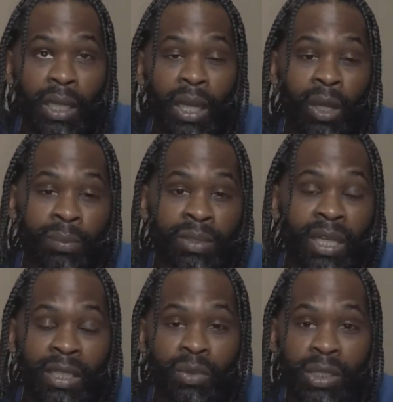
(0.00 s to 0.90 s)
I hope
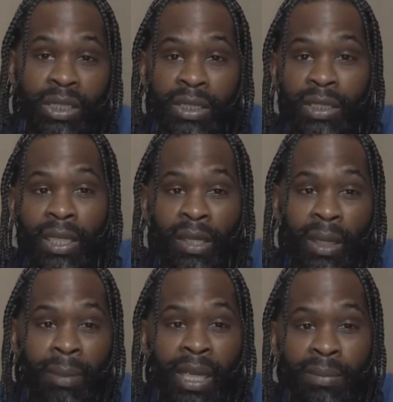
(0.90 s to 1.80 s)
that queen and
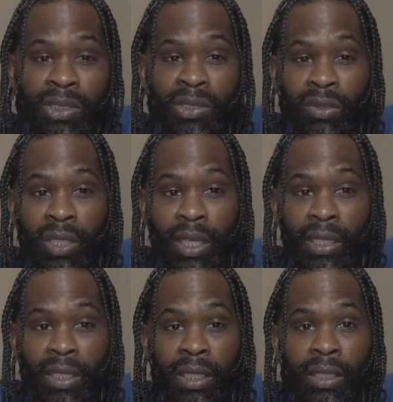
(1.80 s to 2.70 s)
that baby's
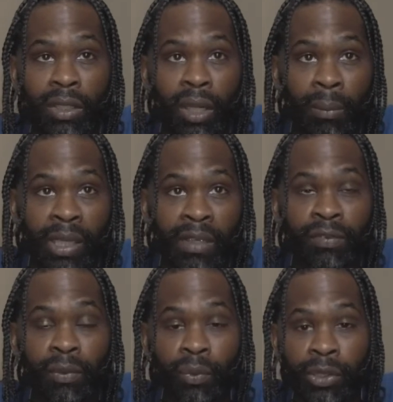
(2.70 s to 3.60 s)
okay. You know what I mean?
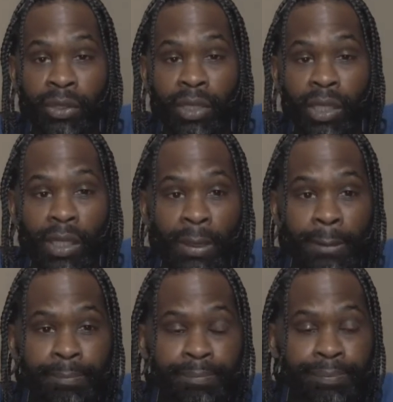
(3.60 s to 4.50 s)
For
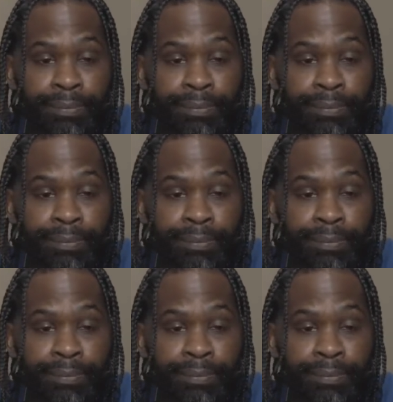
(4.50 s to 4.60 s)
real.